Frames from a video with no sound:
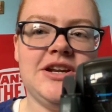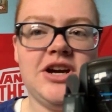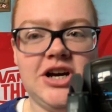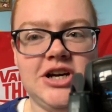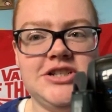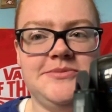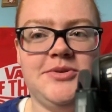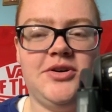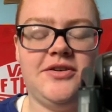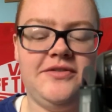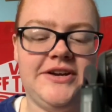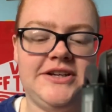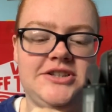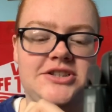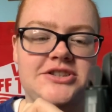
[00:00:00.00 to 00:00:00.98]
Cosmo and
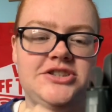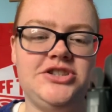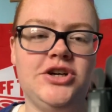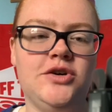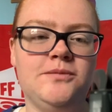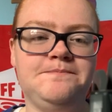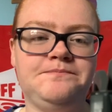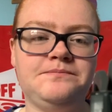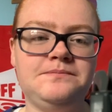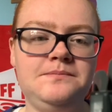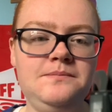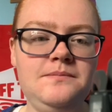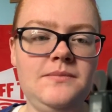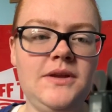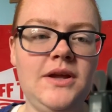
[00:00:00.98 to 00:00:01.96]
Vector. So
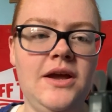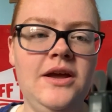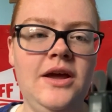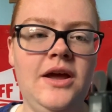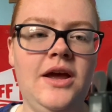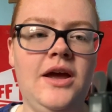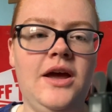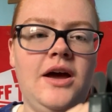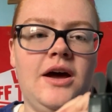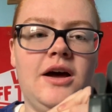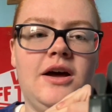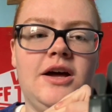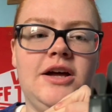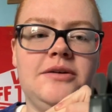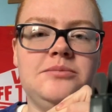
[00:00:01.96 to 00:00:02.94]

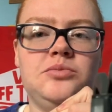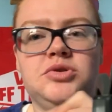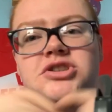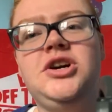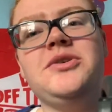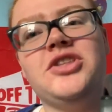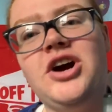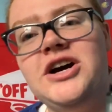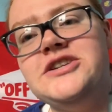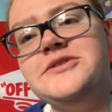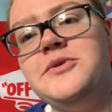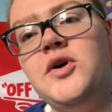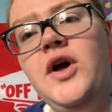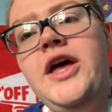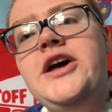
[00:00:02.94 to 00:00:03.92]
we'll start with
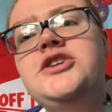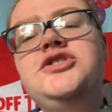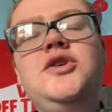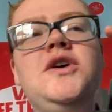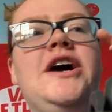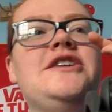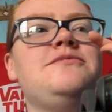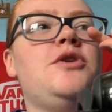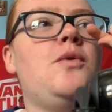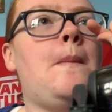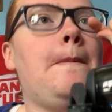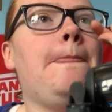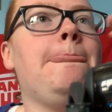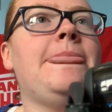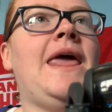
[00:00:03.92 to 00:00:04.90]
Cosmo. So Cosmo,
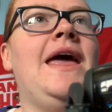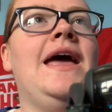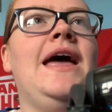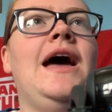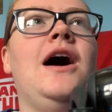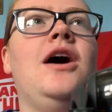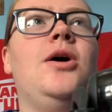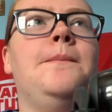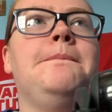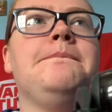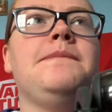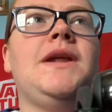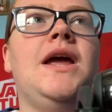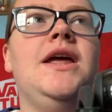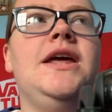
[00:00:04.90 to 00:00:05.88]

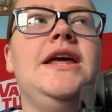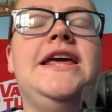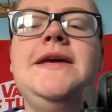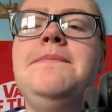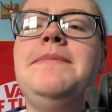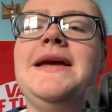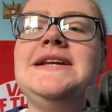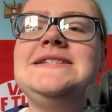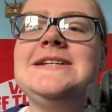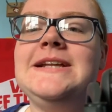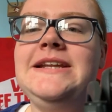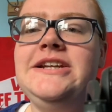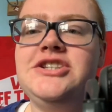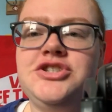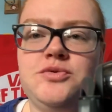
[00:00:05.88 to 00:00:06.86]
he
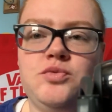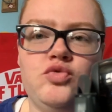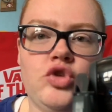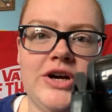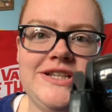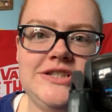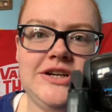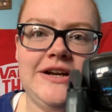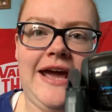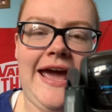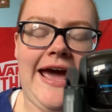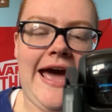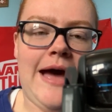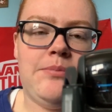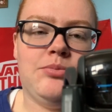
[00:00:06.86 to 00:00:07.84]
basically just runs on an
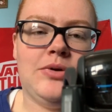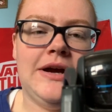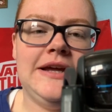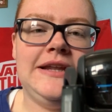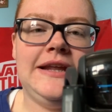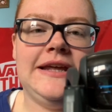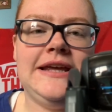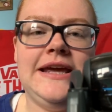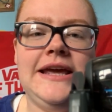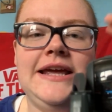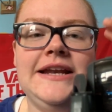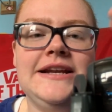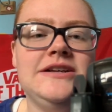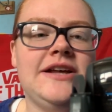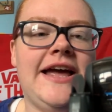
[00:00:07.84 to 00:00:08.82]
app, right? Like, he
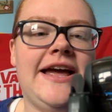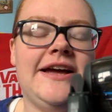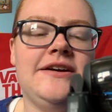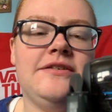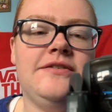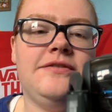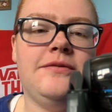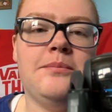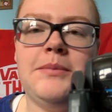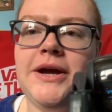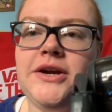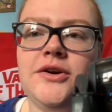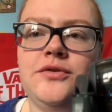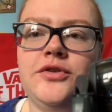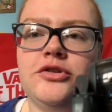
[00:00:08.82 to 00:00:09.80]
don't have
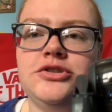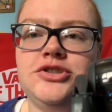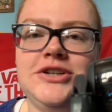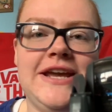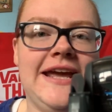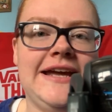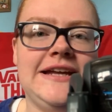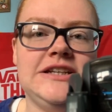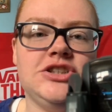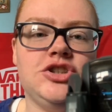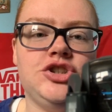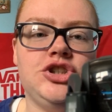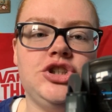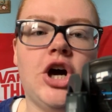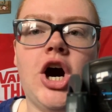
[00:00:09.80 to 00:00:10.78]
microphones. You can't
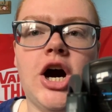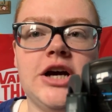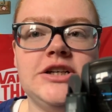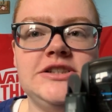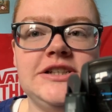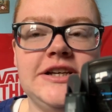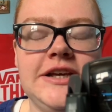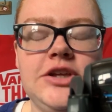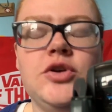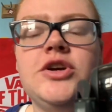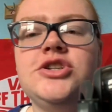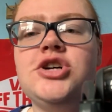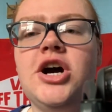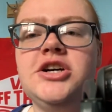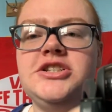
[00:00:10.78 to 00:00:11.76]
talk to him. You can
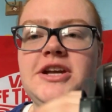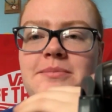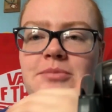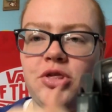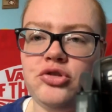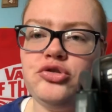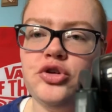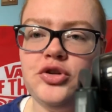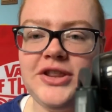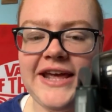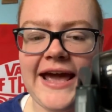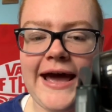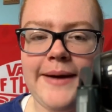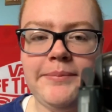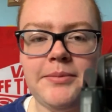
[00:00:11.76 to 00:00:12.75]
talk to him through the
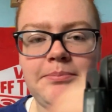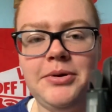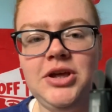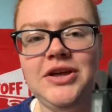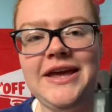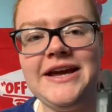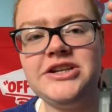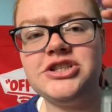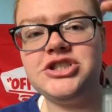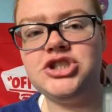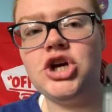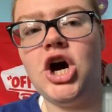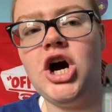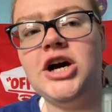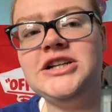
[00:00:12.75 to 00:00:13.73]
app, but you can't just
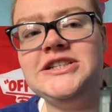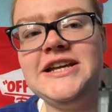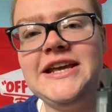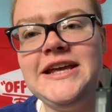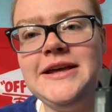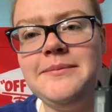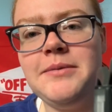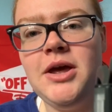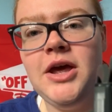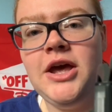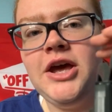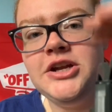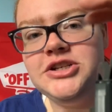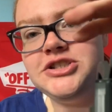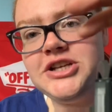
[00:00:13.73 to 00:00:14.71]
talk to him
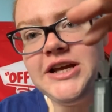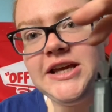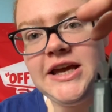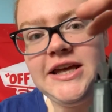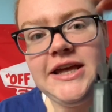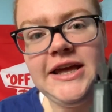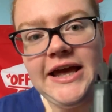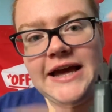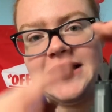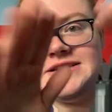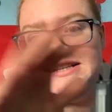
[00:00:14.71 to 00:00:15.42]
just like as